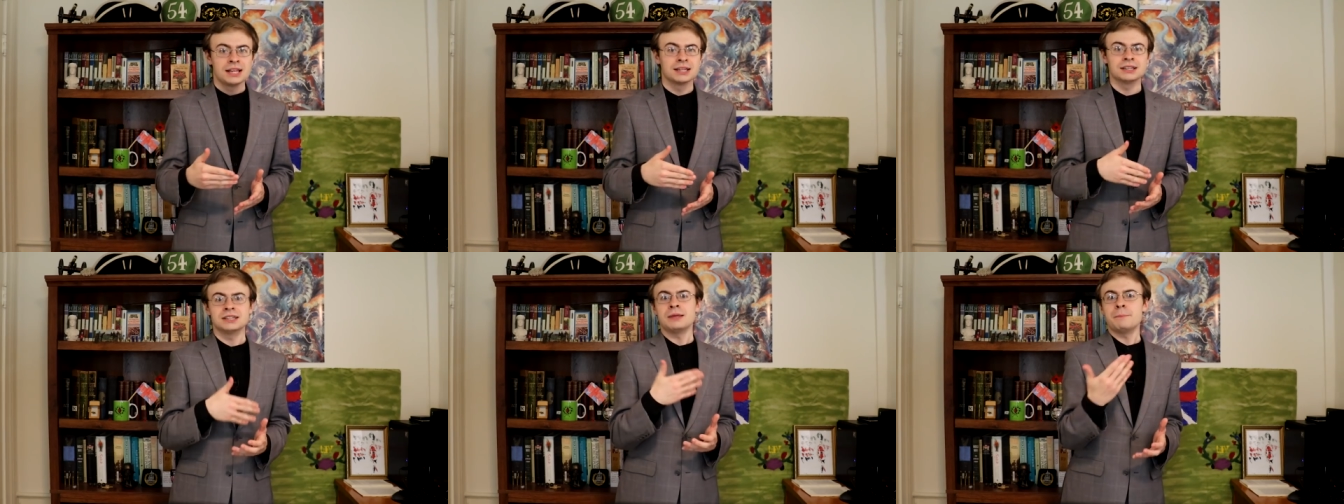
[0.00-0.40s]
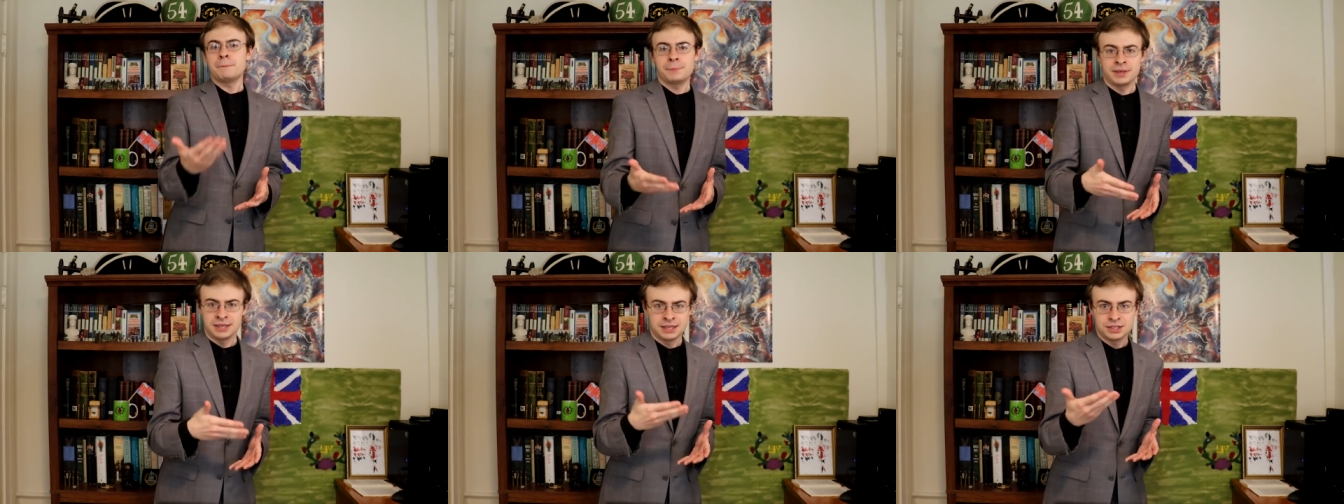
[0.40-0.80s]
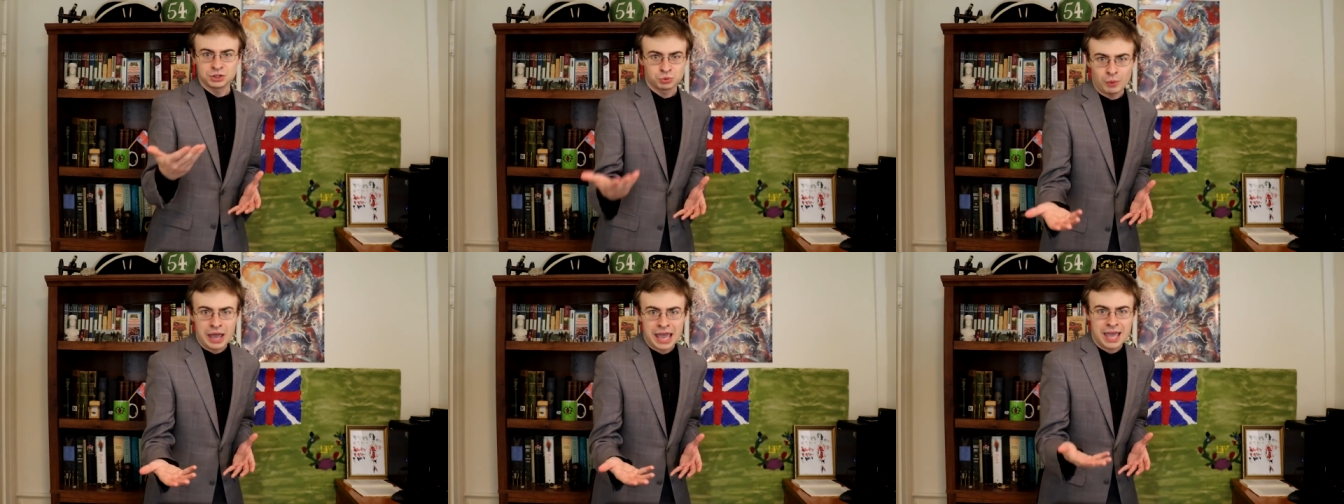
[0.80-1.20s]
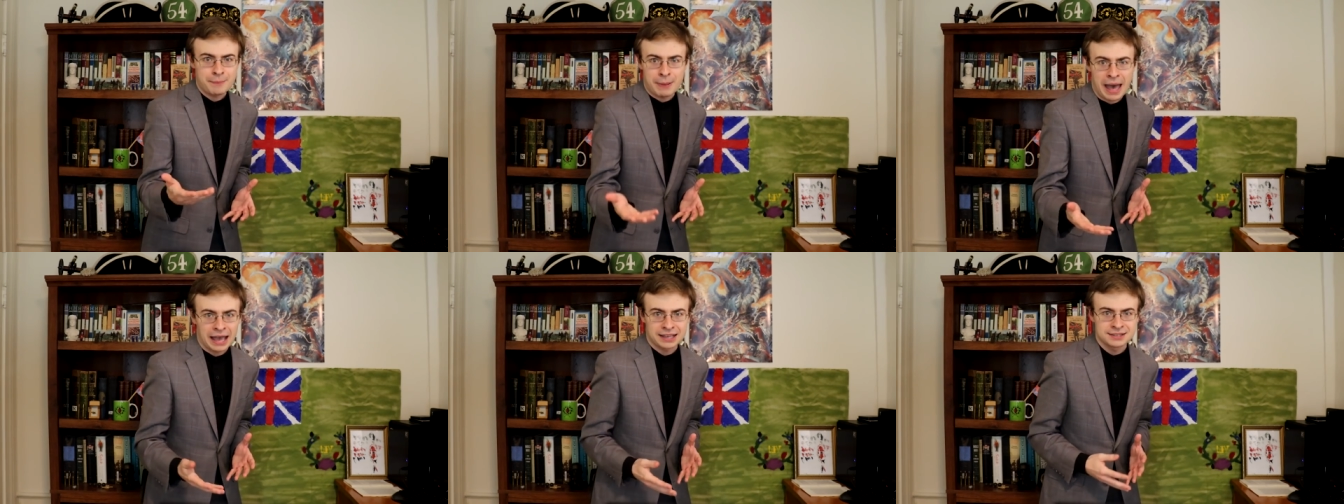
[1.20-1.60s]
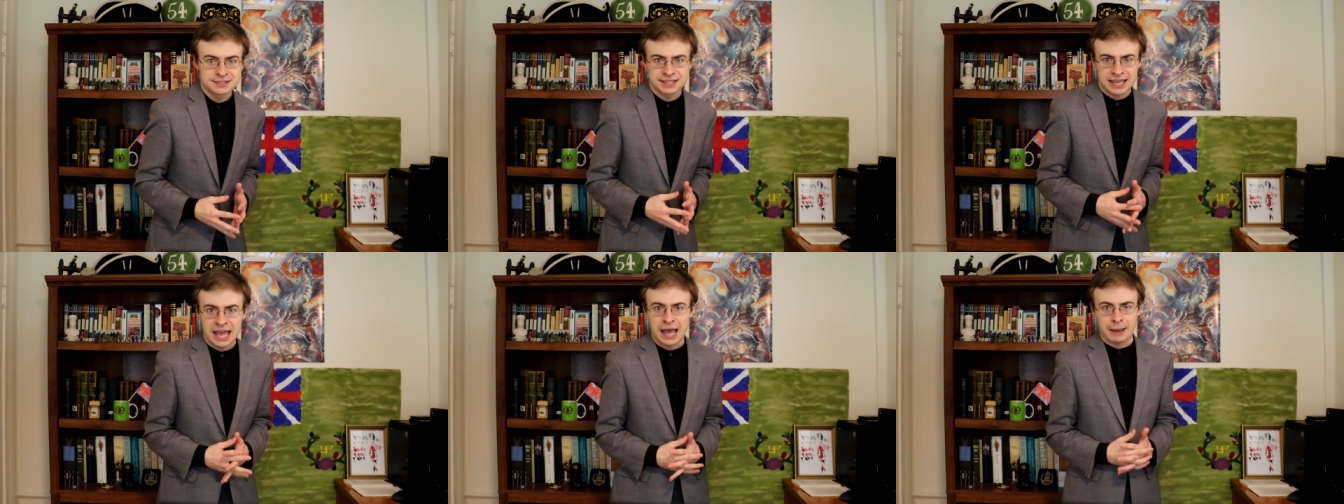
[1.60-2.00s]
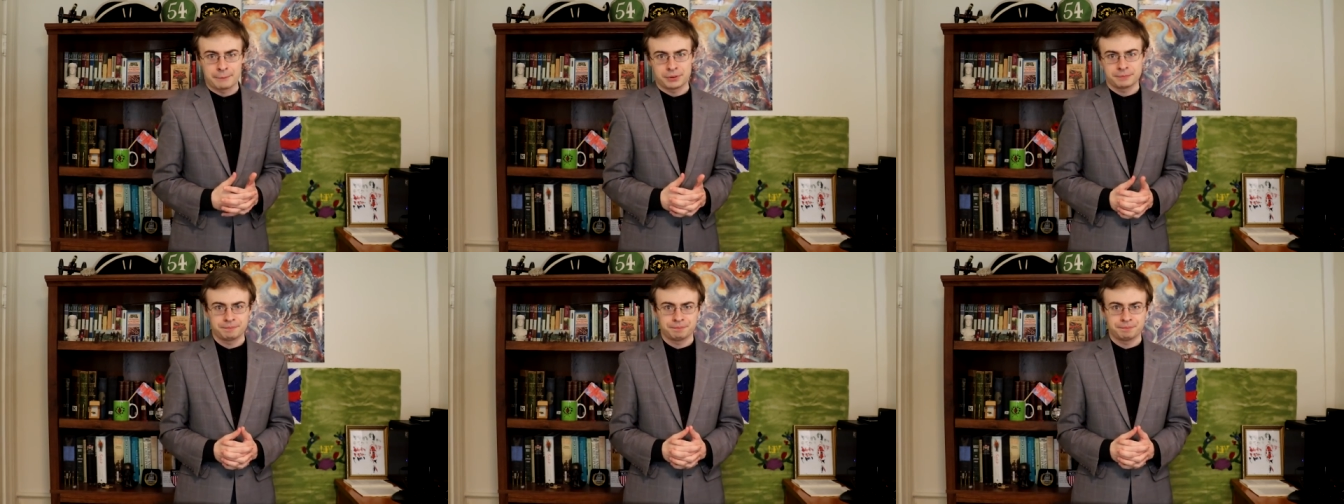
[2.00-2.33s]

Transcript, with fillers: limping his way back into camp.